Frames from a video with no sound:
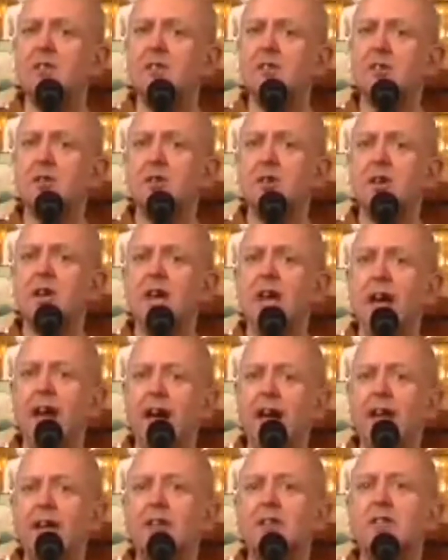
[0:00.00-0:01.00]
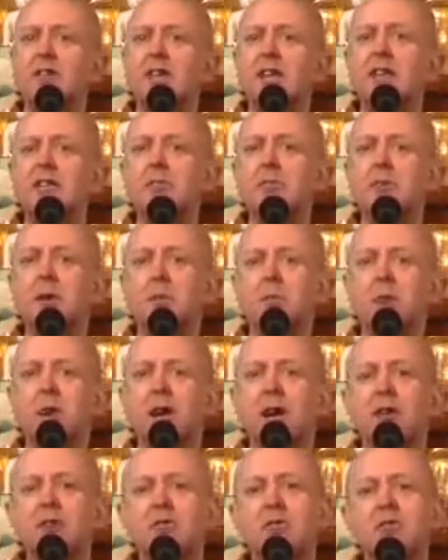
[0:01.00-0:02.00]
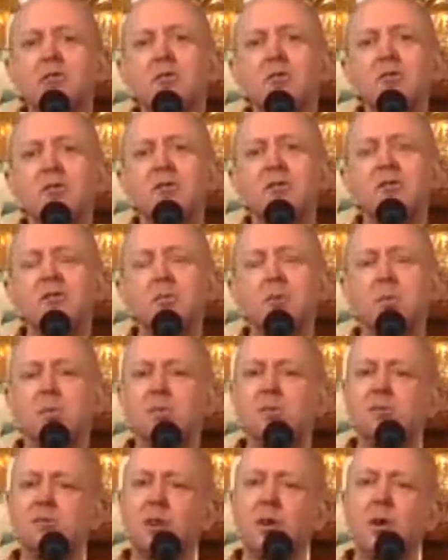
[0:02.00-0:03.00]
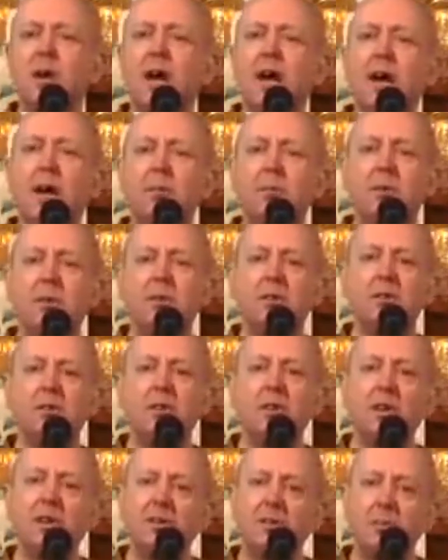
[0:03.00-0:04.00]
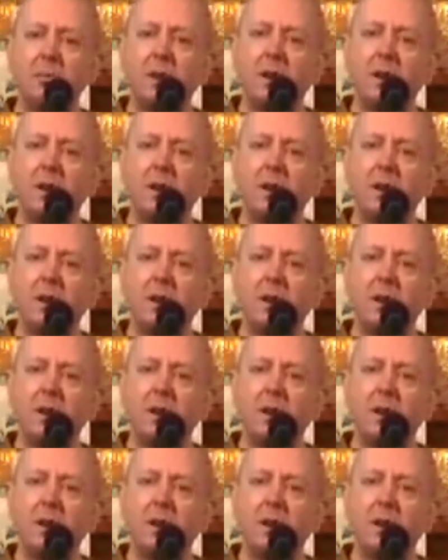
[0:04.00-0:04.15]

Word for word: So you can teach people how to do this, and people are so happy that you give